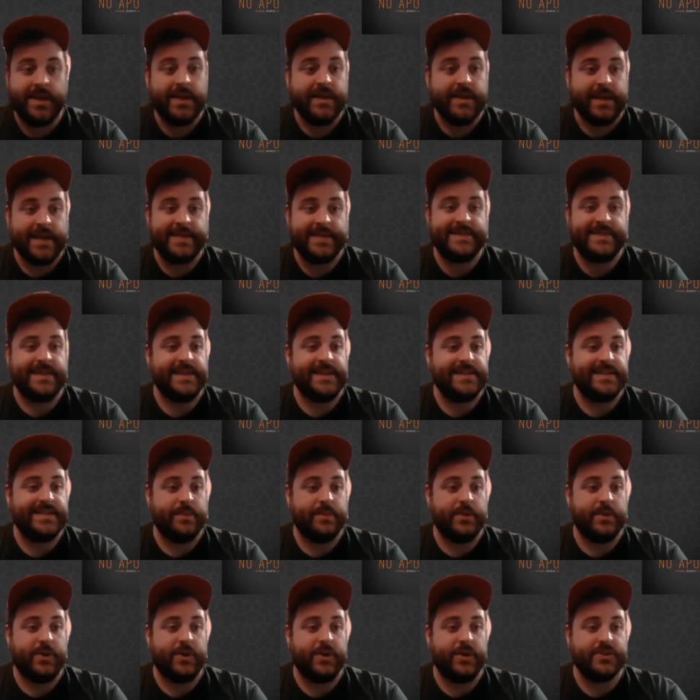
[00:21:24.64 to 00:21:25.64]
They see
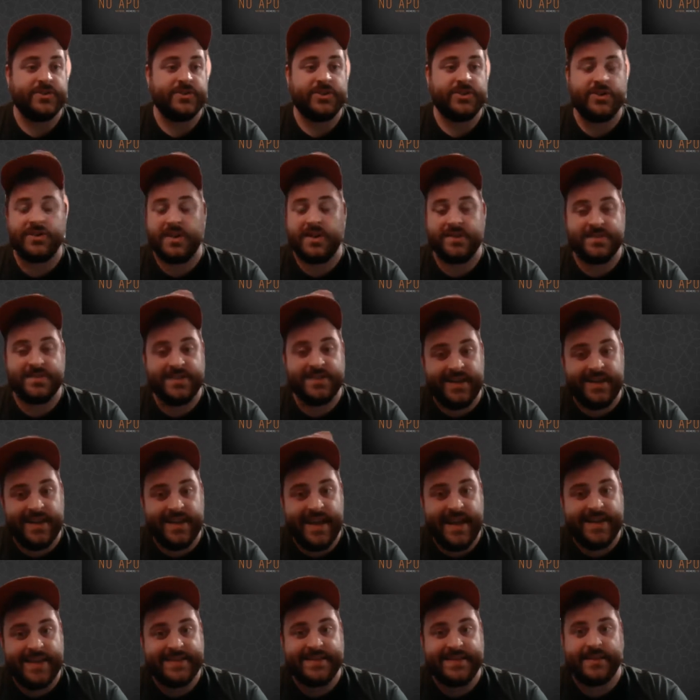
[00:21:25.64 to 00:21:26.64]
someone who goes to church on
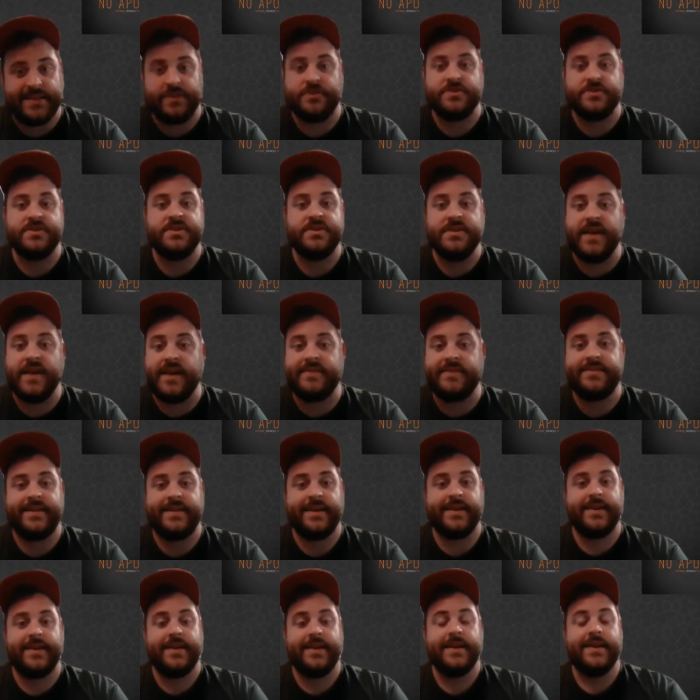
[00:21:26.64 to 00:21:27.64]
Sundays and there's
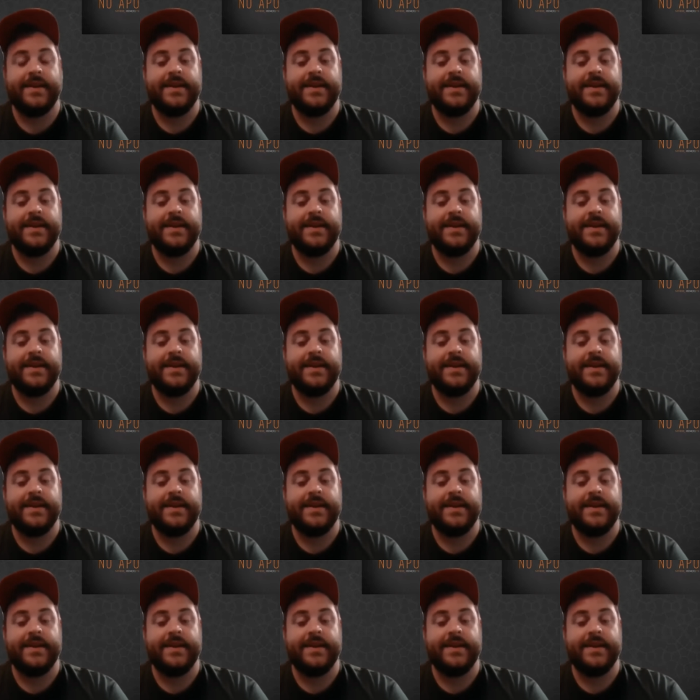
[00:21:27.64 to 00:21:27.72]
nothing